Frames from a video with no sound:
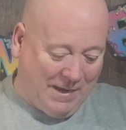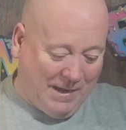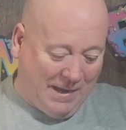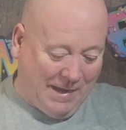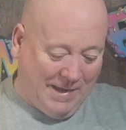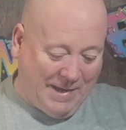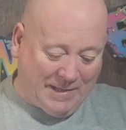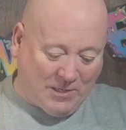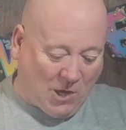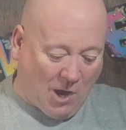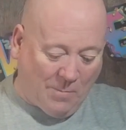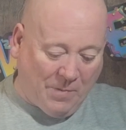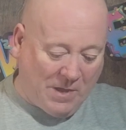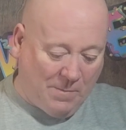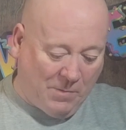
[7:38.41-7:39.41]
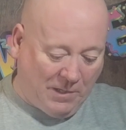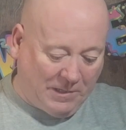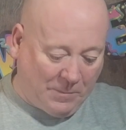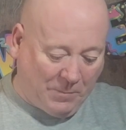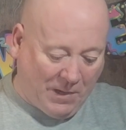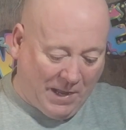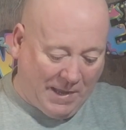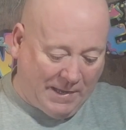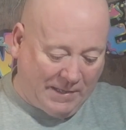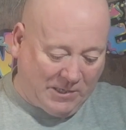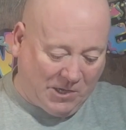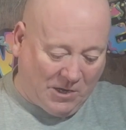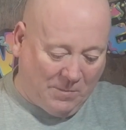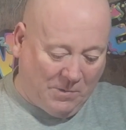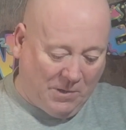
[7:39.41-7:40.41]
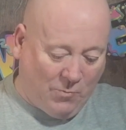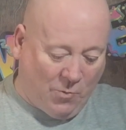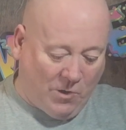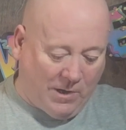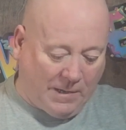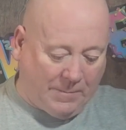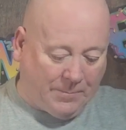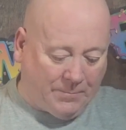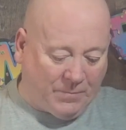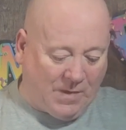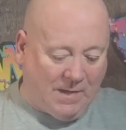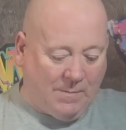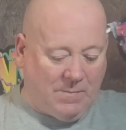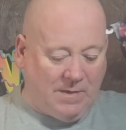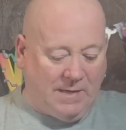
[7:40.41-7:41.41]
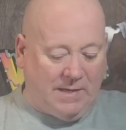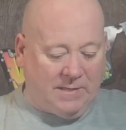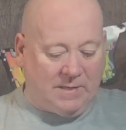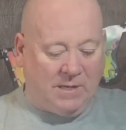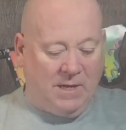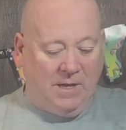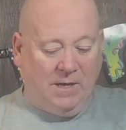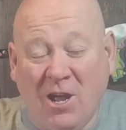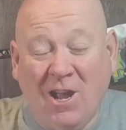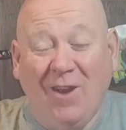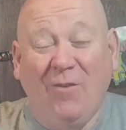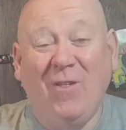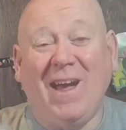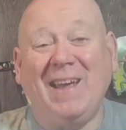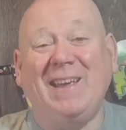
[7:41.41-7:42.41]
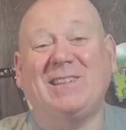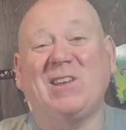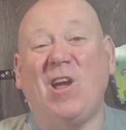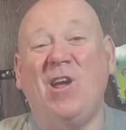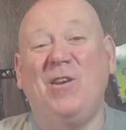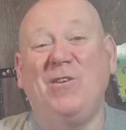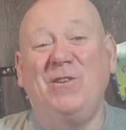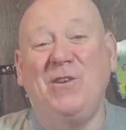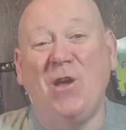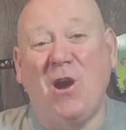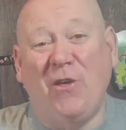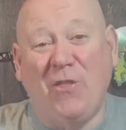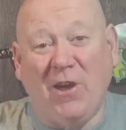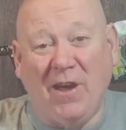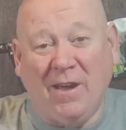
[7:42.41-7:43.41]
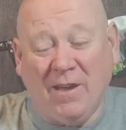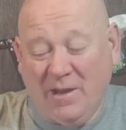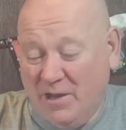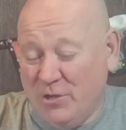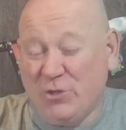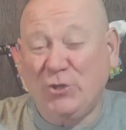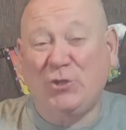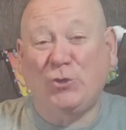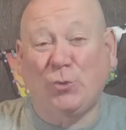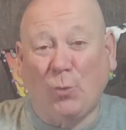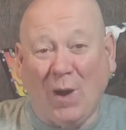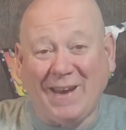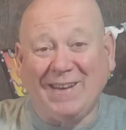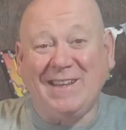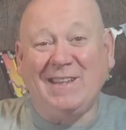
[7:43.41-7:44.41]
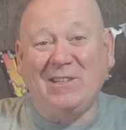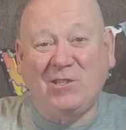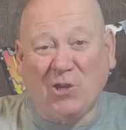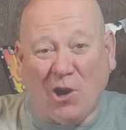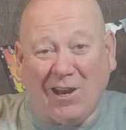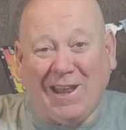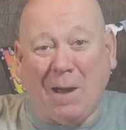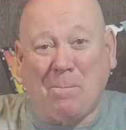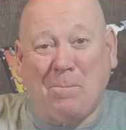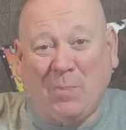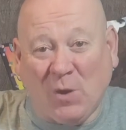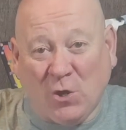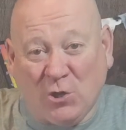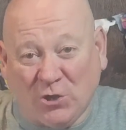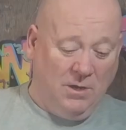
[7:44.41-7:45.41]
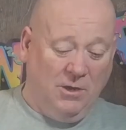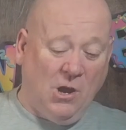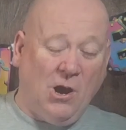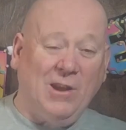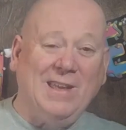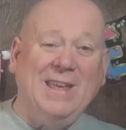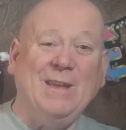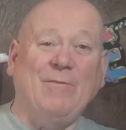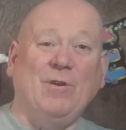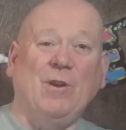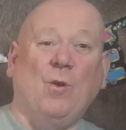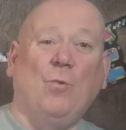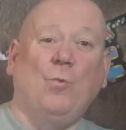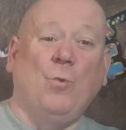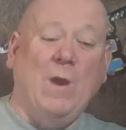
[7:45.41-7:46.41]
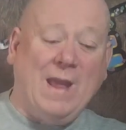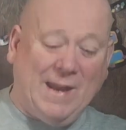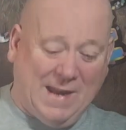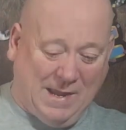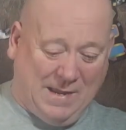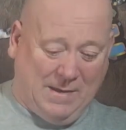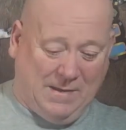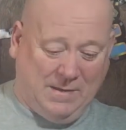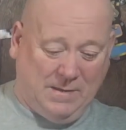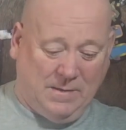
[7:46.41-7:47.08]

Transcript: And this can't be a multiplier. It's got to be one. Yep, it is. That is another $20 push. Not even a winner.